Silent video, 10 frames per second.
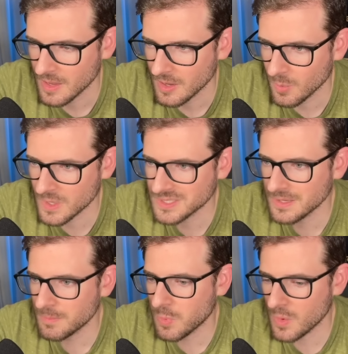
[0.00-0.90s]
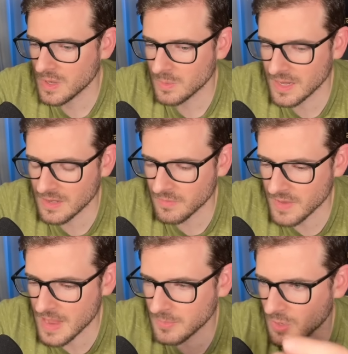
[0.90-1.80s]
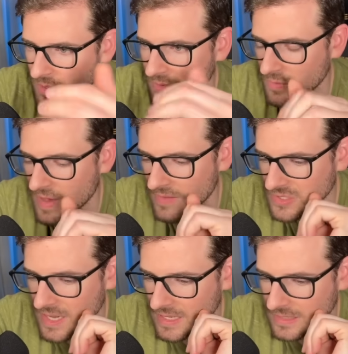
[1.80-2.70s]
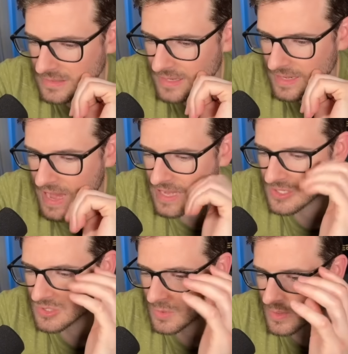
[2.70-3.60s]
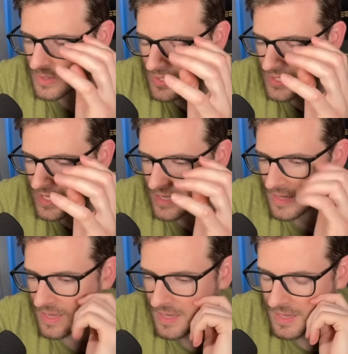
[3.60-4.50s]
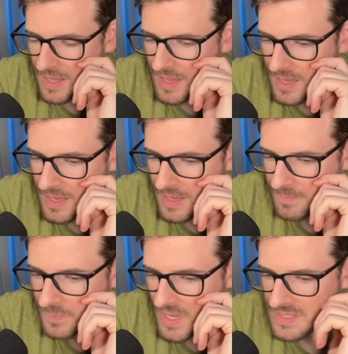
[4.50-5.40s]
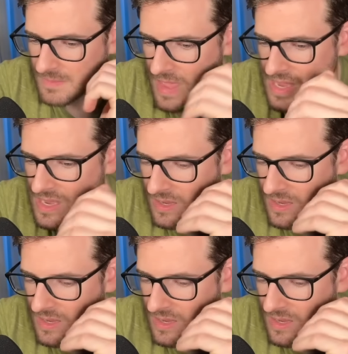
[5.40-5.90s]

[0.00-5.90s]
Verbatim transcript: What's the point when I can vibe code it in 5 seconds? Like I just don't understand, like is making